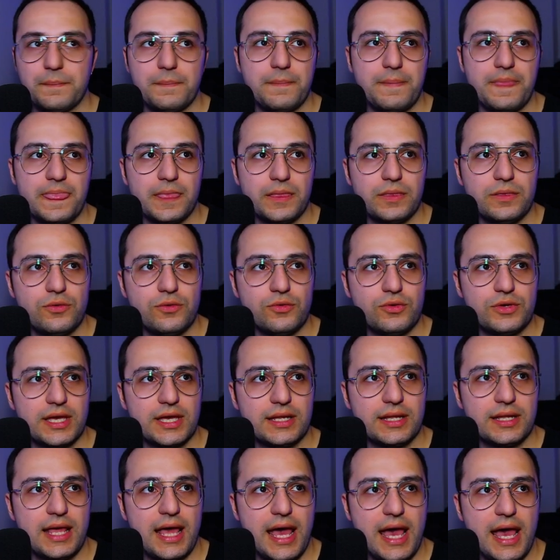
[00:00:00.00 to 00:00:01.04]
you
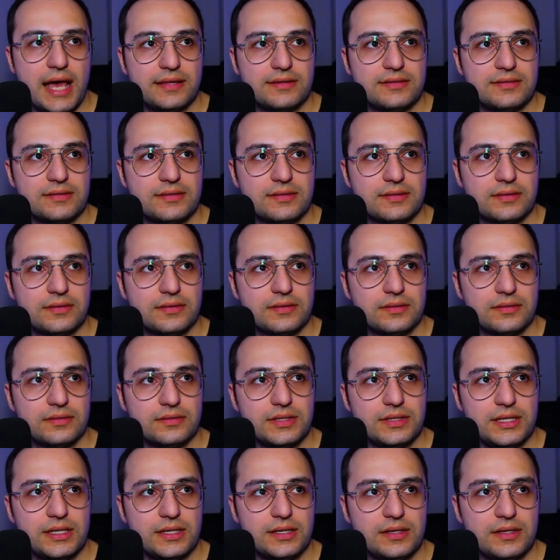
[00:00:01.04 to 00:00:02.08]
can add
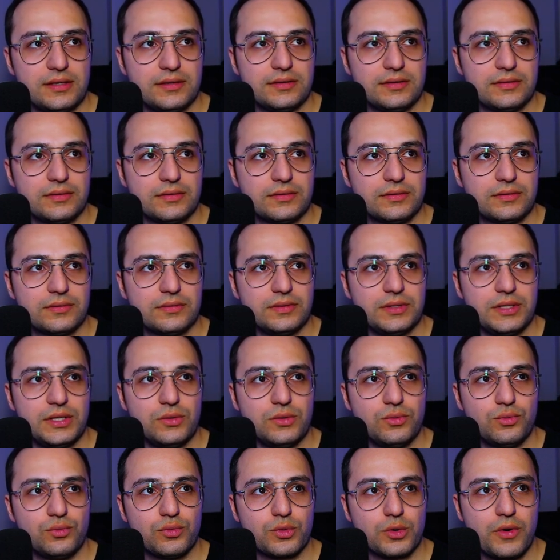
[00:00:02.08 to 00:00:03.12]
the new
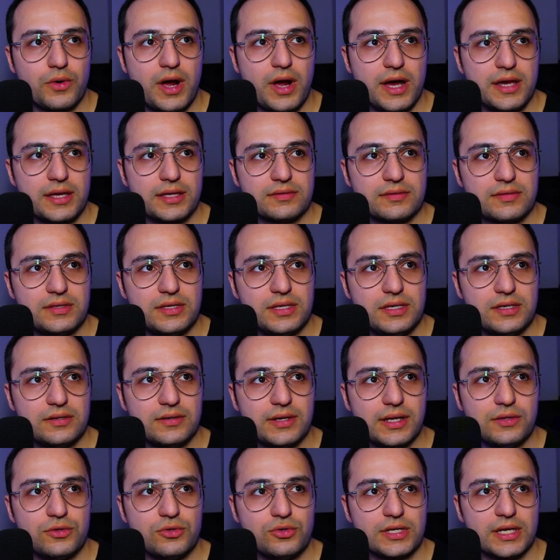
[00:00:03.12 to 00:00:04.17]
variant here
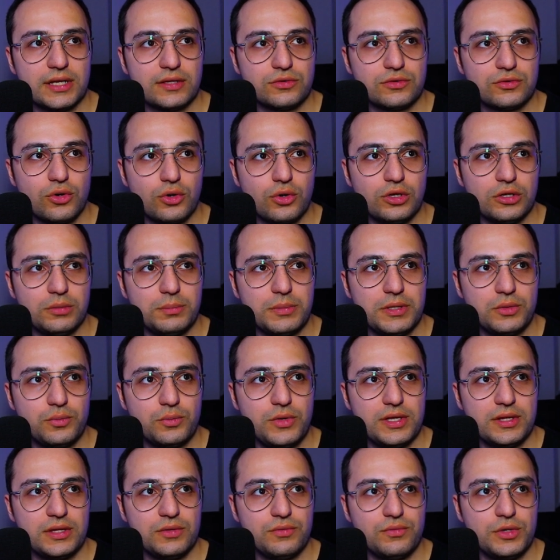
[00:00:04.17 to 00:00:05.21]
and you can toggle
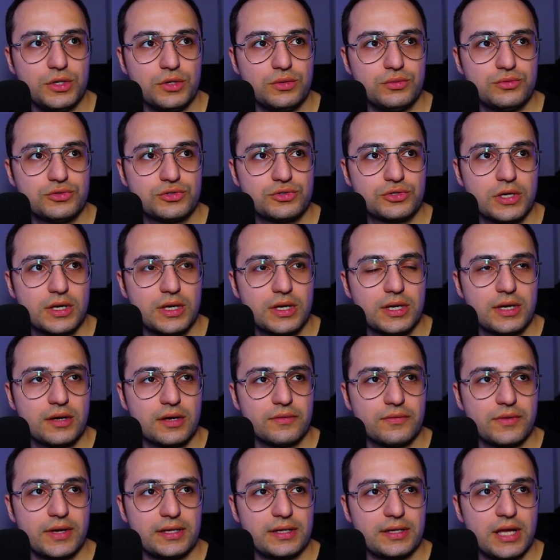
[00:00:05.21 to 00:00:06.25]
between the views.
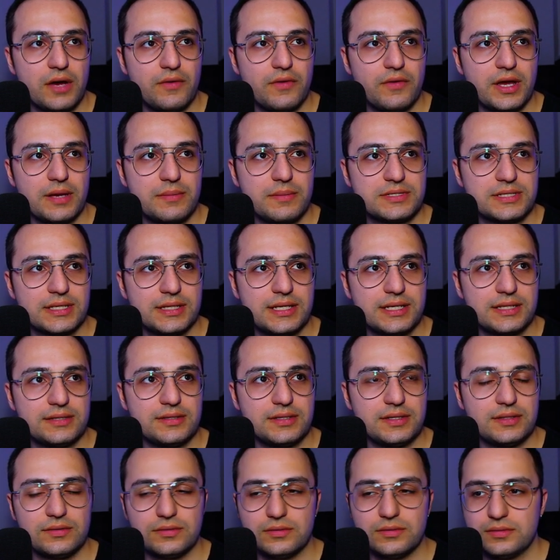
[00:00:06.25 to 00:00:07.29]
Right now I'm
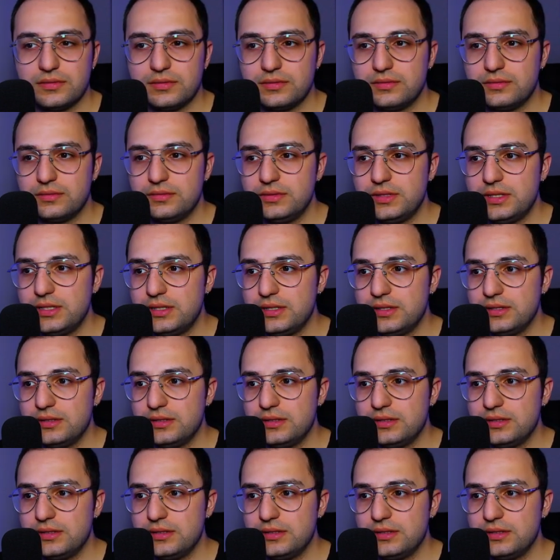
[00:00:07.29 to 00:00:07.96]
selecting the